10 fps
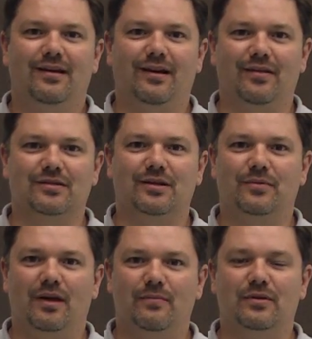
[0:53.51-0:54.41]
and then
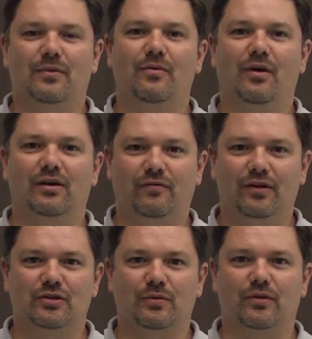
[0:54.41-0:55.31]
sometimes you might want to
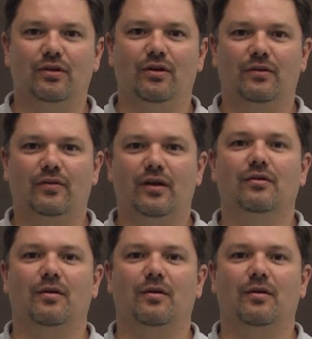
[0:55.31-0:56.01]
finish with a urethane